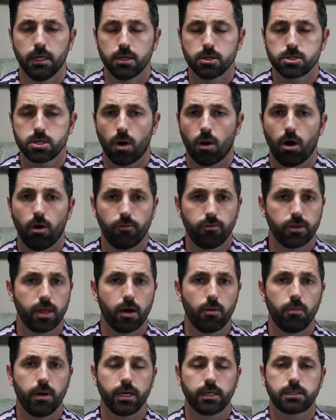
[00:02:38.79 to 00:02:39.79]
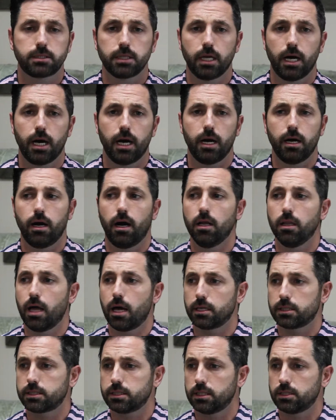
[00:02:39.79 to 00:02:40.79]
So hopefully that makes uh, a lot
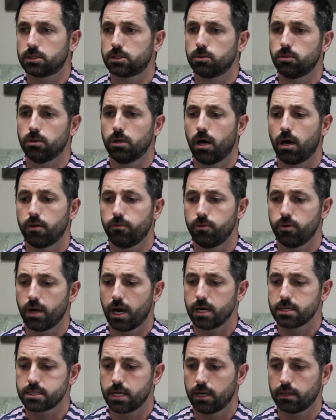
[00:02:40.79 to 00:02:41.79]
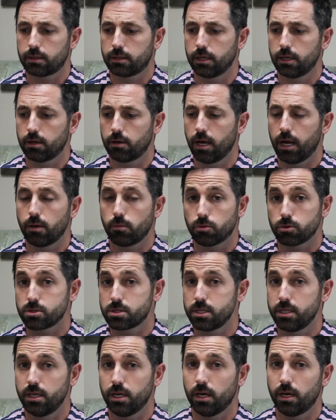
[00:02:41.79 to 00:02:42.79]
of sense to a lot of you guys out there, and we'll
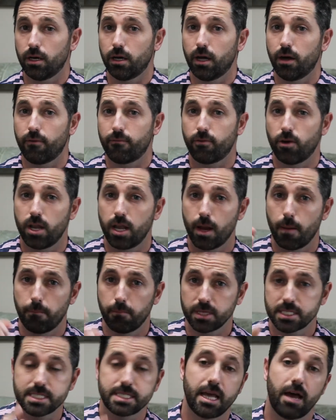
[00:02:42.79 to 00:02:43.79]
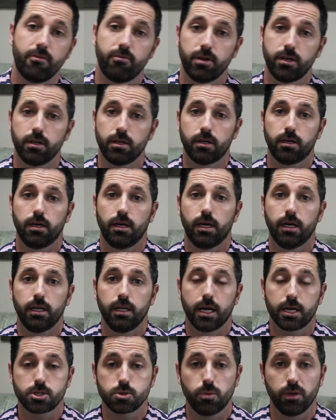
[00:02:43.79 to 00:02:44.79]
see you for number seven uh,
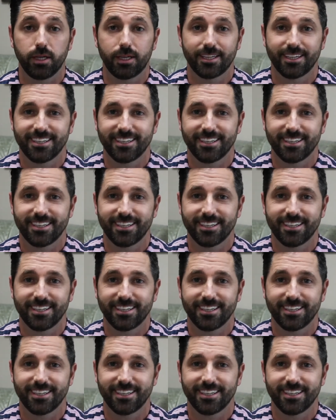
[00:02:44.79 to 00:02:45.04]
next week.